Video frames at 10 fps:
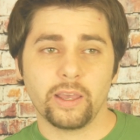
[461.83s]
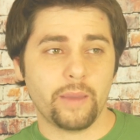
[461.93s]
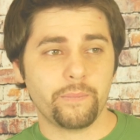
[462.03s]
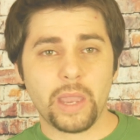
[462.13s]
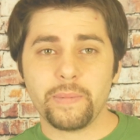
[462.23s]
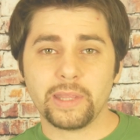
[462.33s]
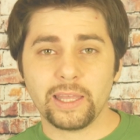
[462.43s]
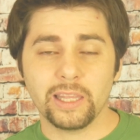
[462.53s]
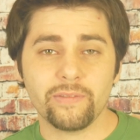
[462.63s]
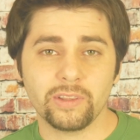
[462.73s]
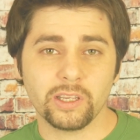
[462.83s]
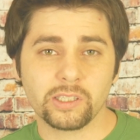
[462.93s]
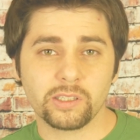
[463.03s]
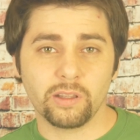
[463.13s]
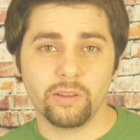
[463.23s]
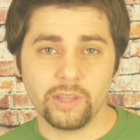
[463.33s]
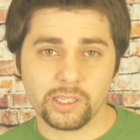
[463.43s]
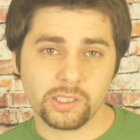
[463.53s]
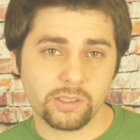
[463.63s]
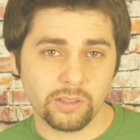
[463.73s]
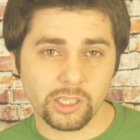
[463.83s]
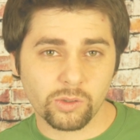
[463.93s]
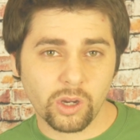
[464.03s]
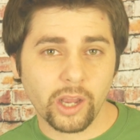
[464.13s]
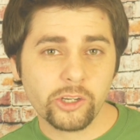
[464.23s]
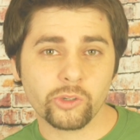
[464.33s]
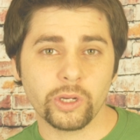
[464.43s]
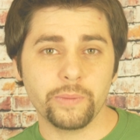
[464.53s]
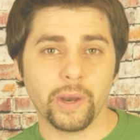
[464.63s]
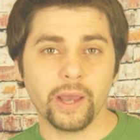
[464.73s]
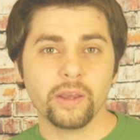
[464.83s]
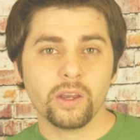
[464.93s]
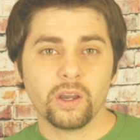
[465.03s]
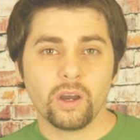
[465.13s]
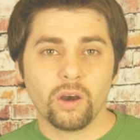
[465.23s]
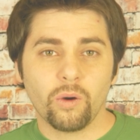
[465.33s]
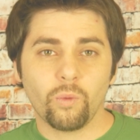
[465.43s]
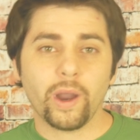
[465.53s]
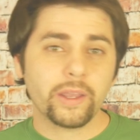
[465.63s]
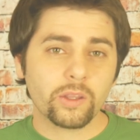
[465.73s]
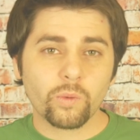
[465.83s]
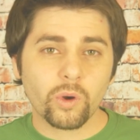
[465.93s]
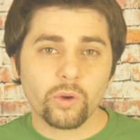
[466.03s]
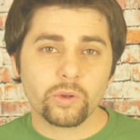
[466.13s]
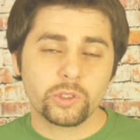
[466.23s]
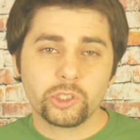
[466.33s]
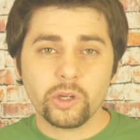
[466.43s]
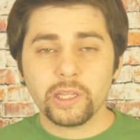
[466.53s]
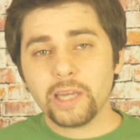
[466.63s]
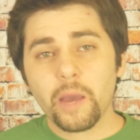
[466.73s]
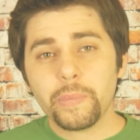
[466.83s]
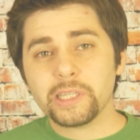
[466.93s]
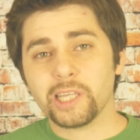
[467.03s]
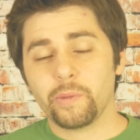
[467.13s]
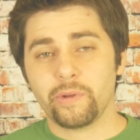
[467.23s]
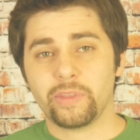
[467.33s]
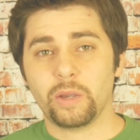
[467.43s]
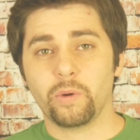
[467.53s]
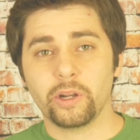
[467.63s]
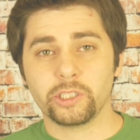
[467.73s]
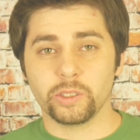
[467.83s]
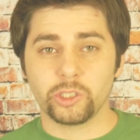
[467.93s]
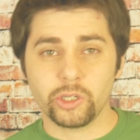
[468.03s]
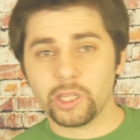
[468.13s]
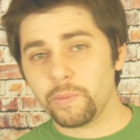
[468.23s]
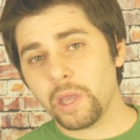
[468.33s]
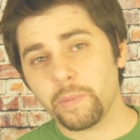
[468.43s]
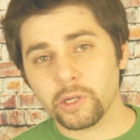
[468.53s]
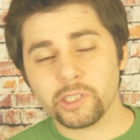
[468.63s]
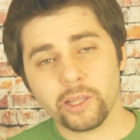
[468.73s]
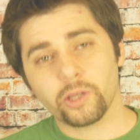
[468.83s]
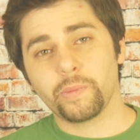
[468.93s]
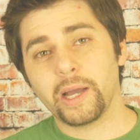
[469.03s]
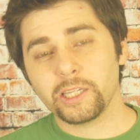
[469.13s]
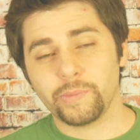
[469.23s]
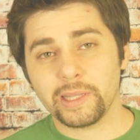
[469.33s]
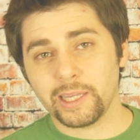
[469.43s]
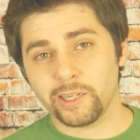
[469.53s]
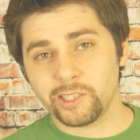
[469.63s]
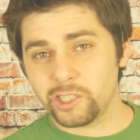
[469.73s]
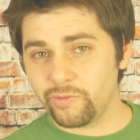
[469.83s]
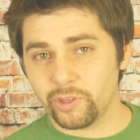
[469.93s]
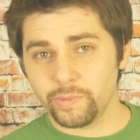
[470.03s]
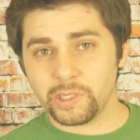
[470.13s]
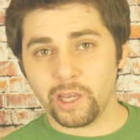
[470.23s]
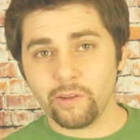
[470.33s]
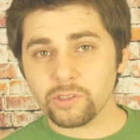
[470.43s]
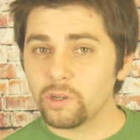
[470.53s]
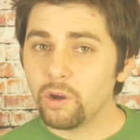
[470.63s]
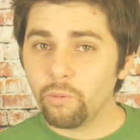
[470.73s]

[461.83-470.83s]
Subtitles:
Maybe they live in this country, but why in the world could they not be celibate if they wanted to? Shouldn't they be able to set their minds and make that decision for themselves?